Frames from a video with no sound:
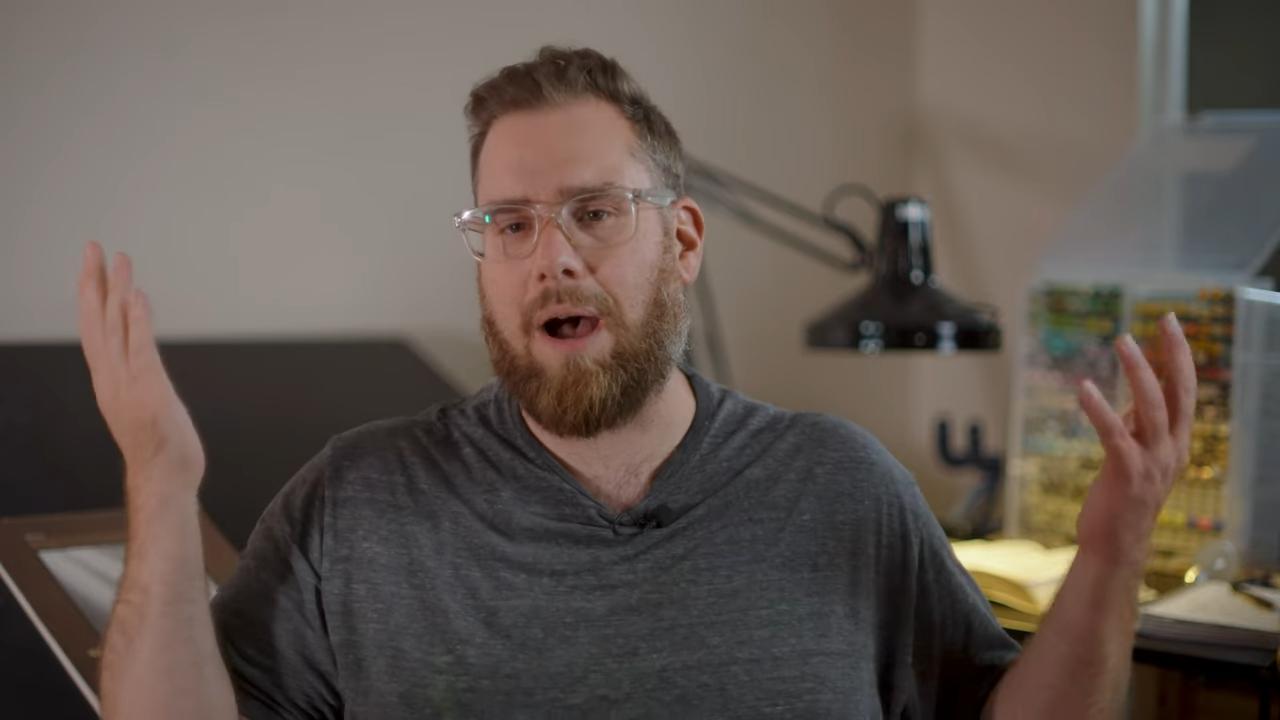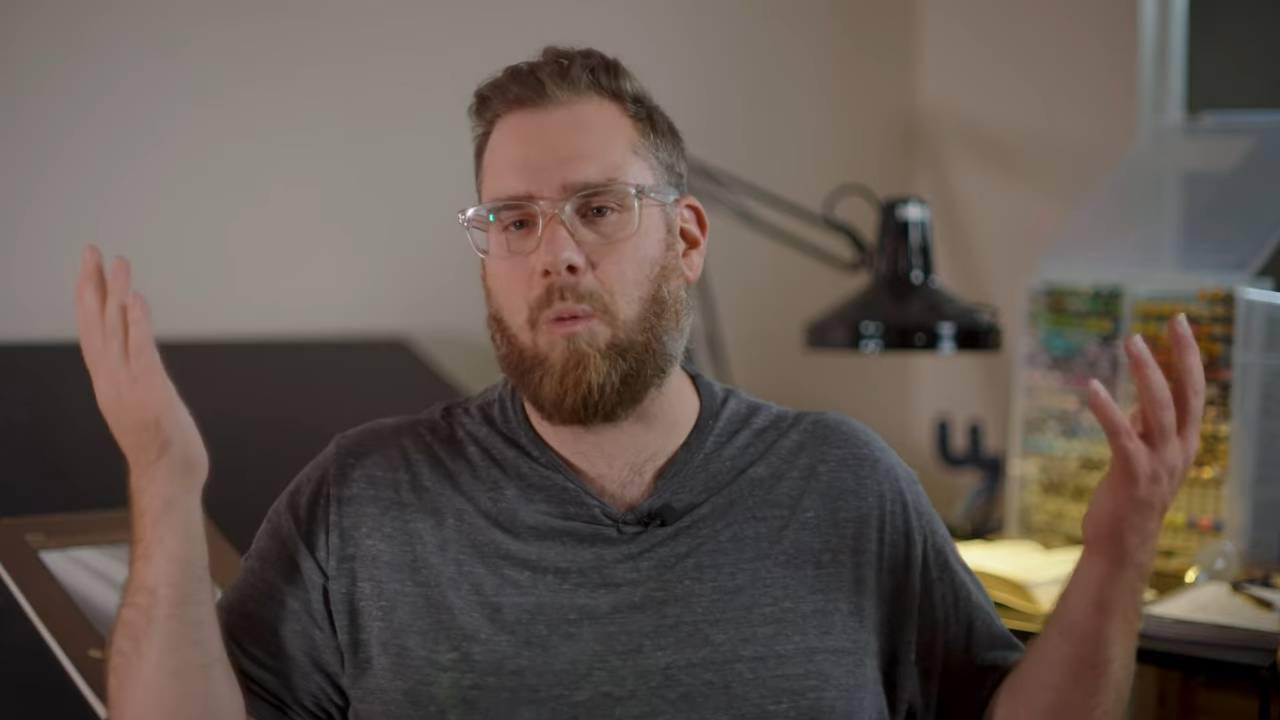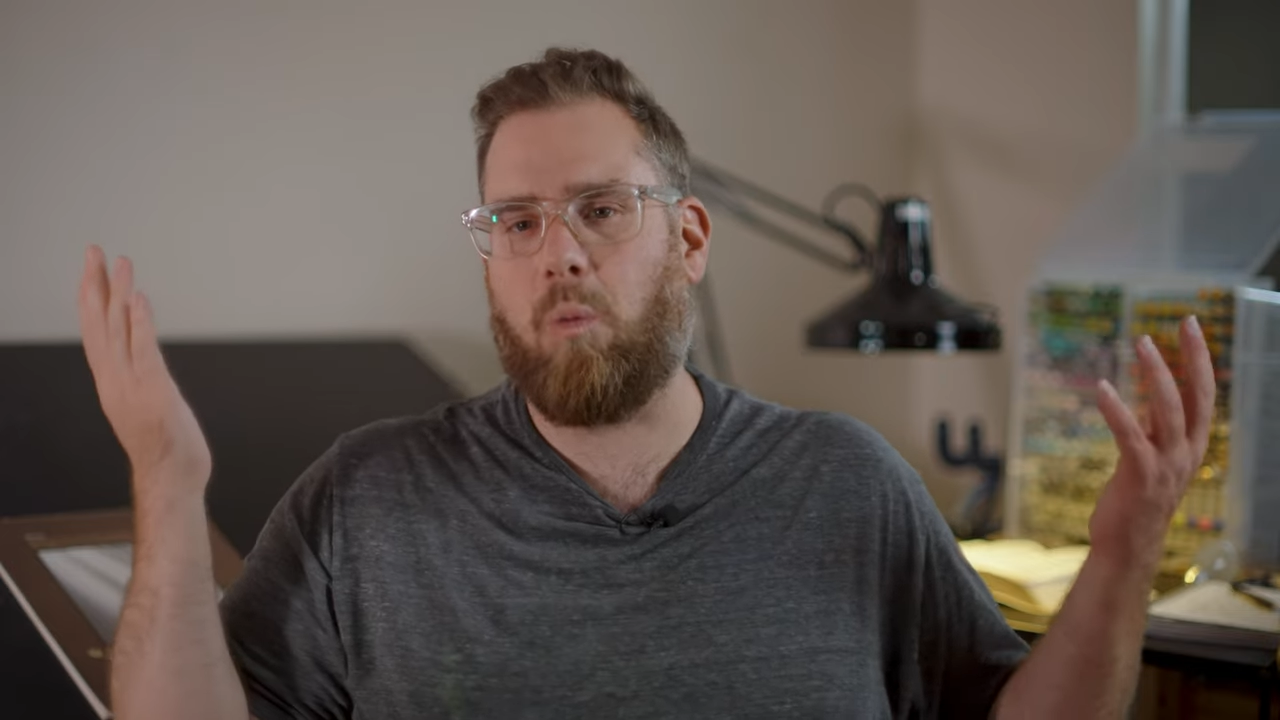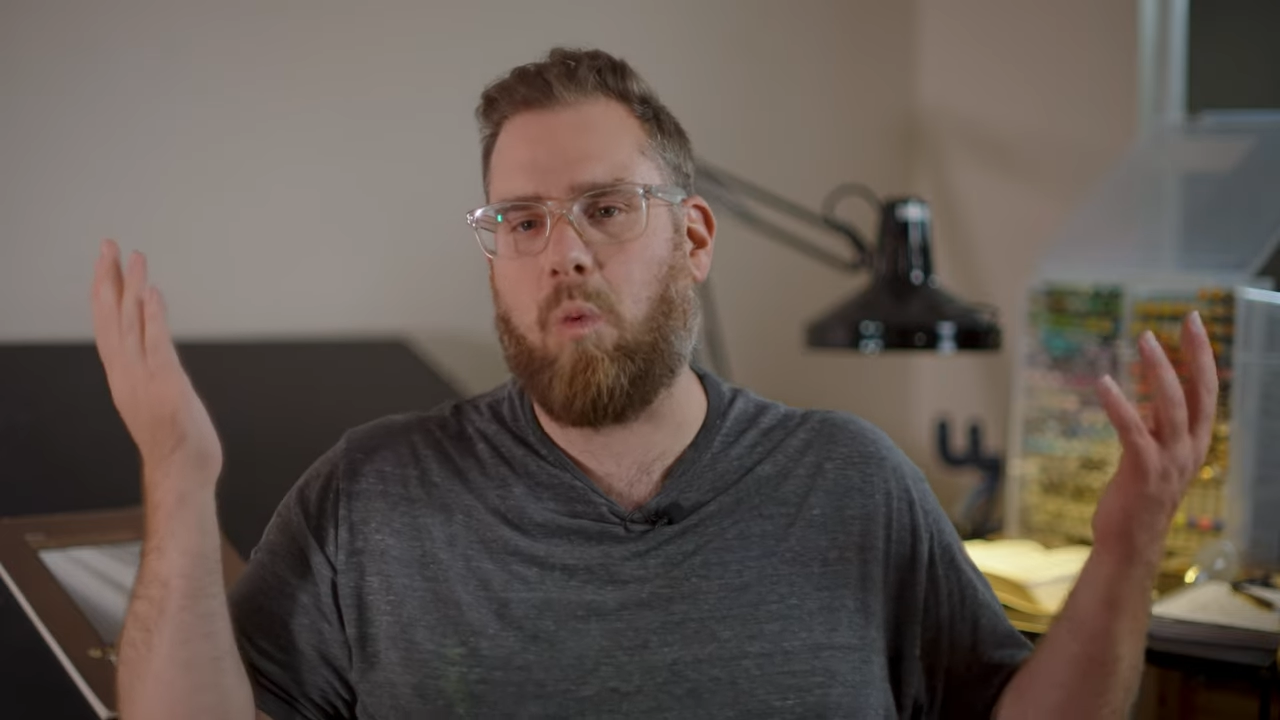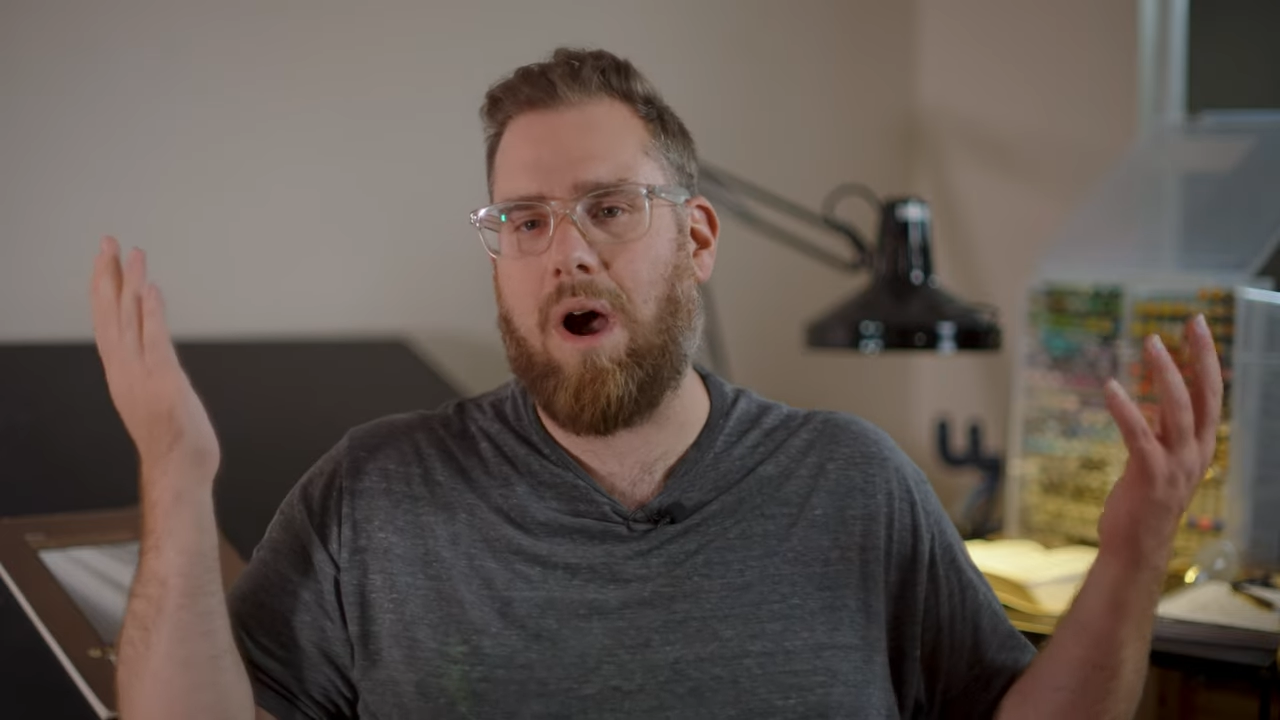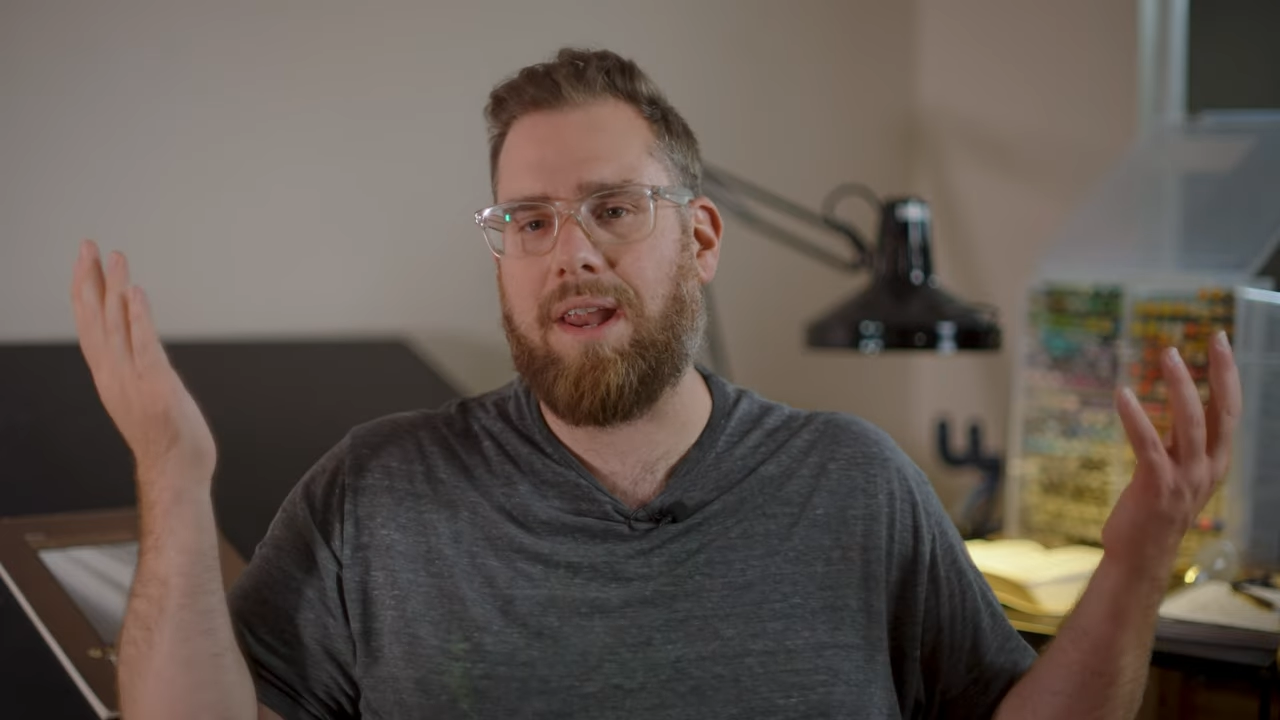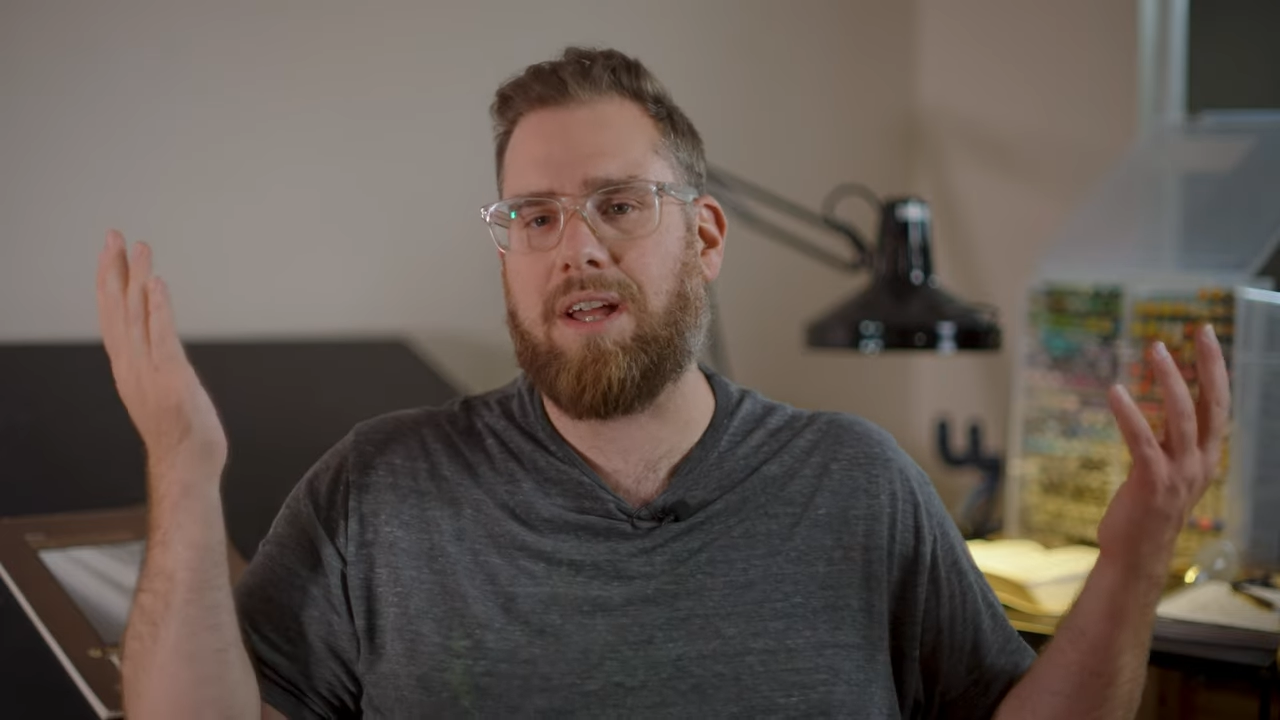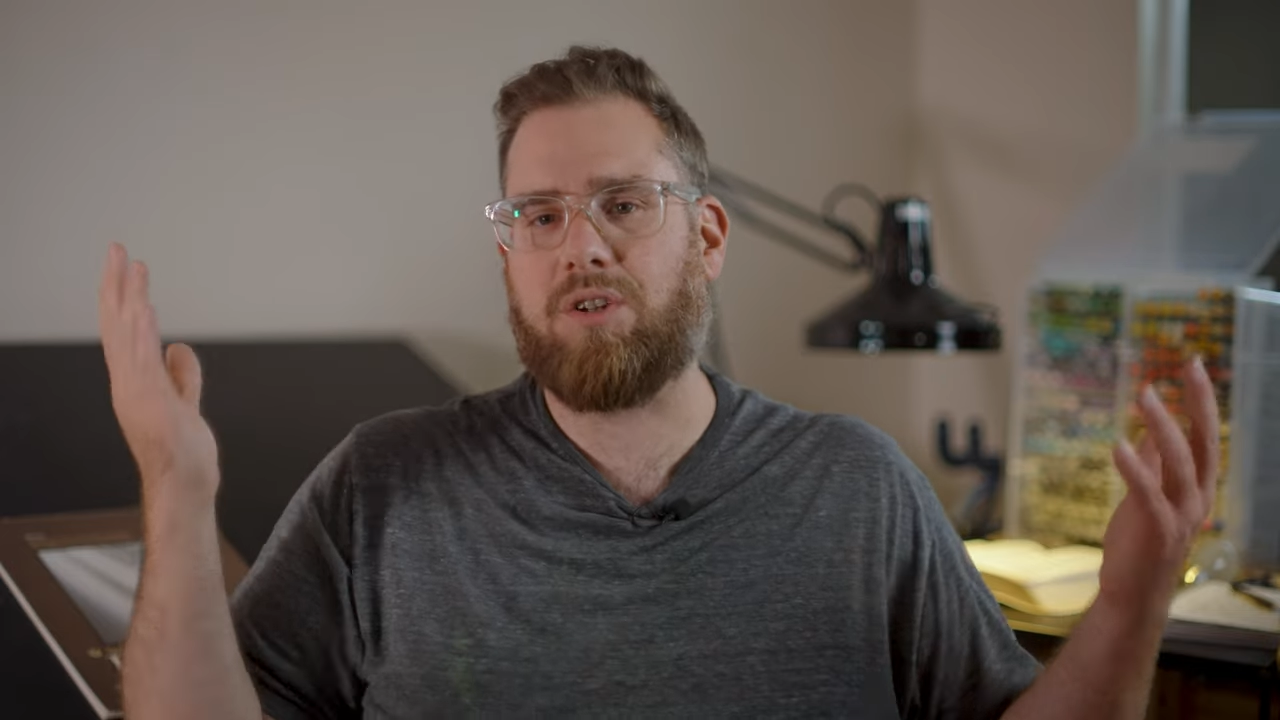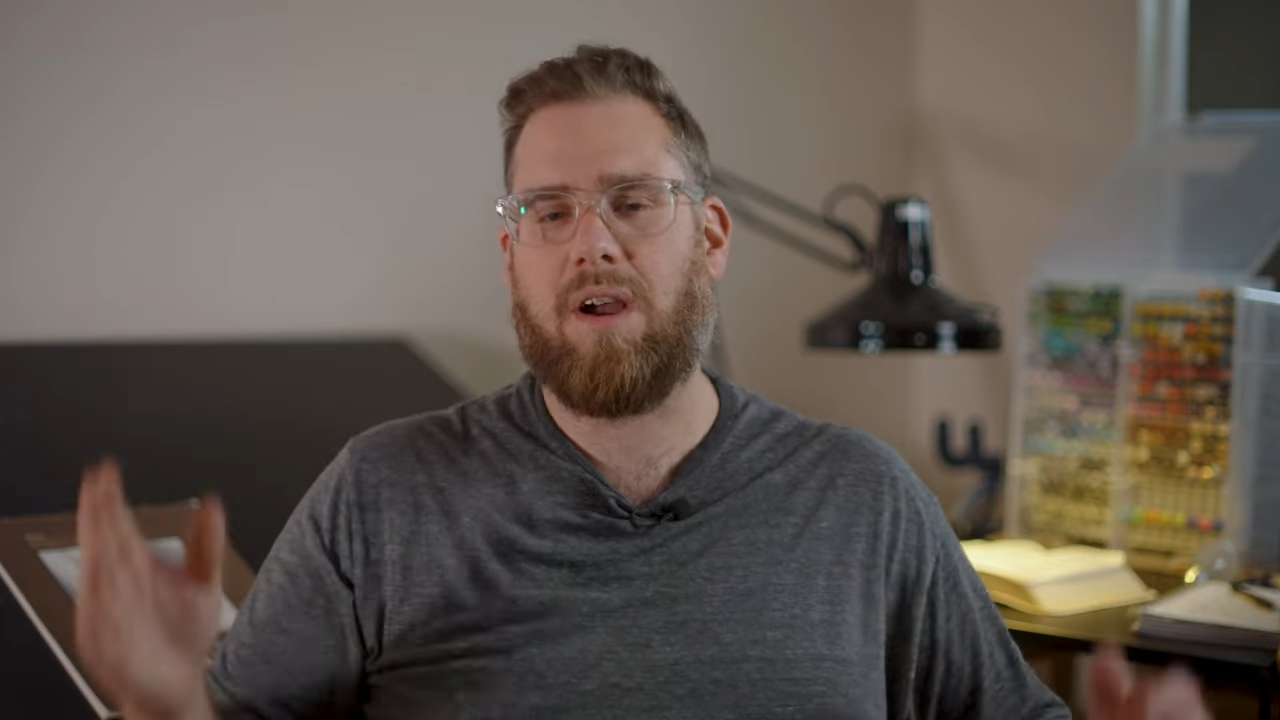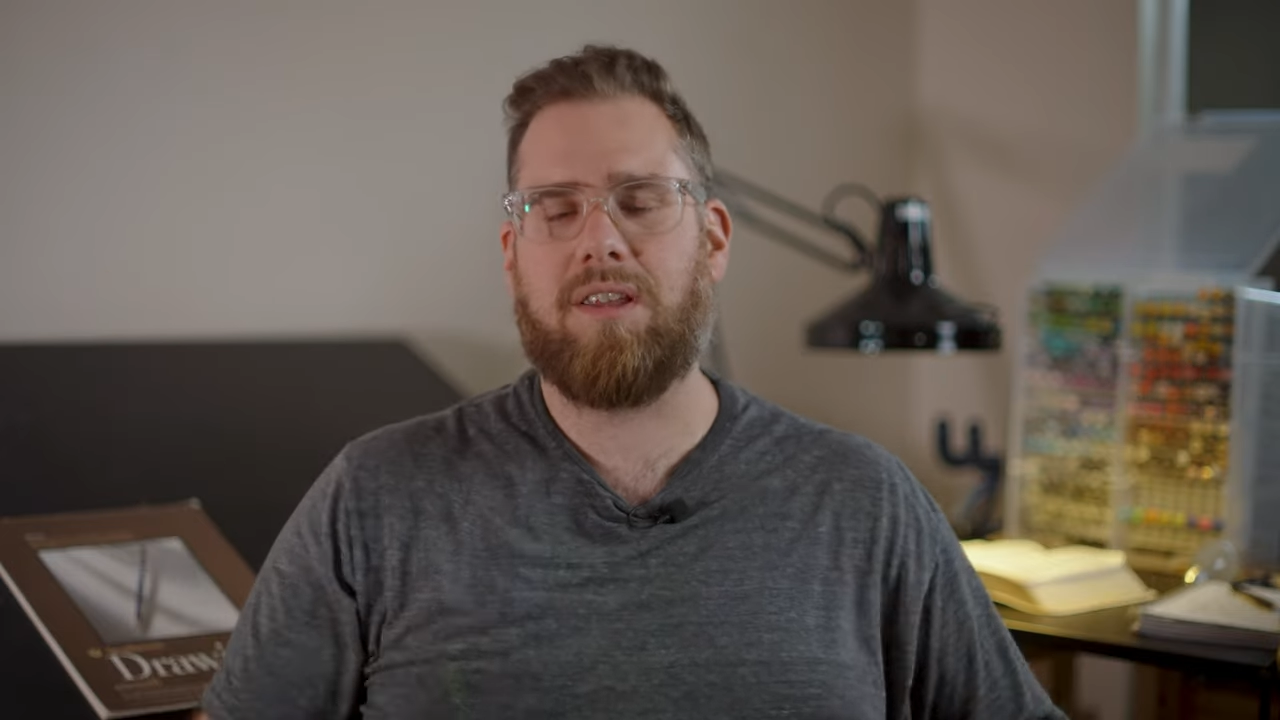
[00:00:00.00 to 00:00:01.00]
Why
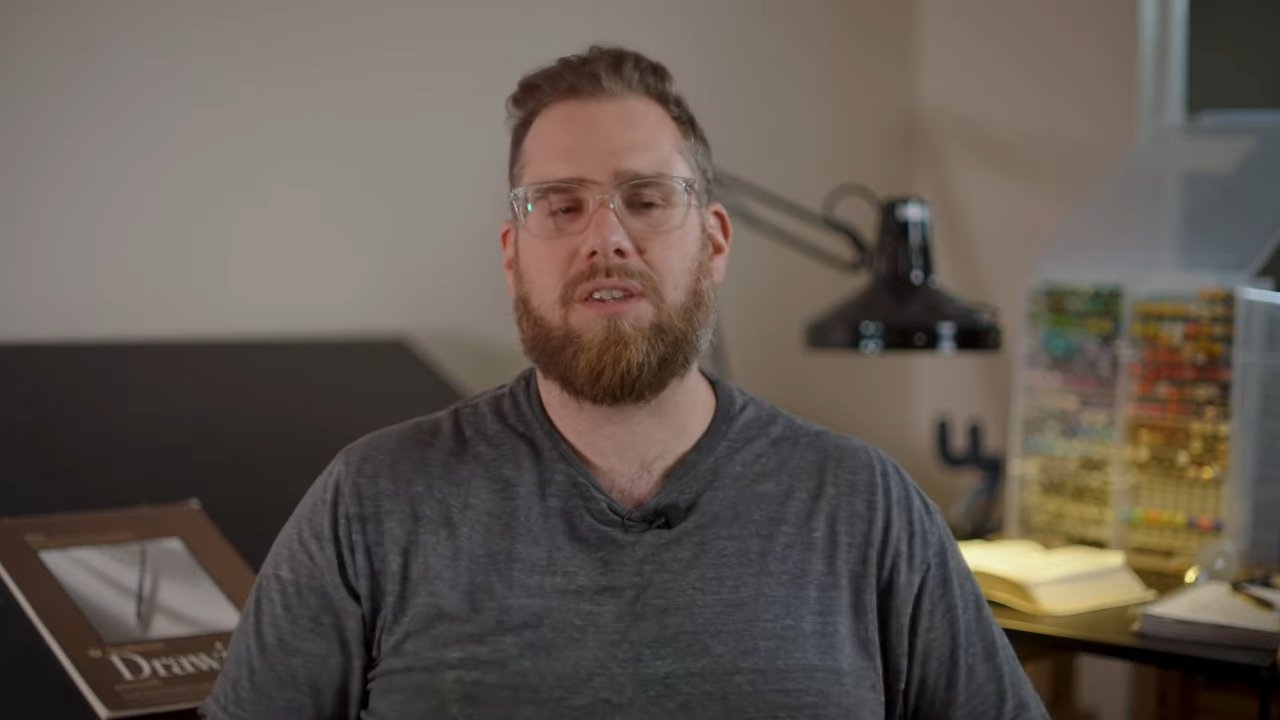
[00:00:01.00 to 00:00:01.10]
not try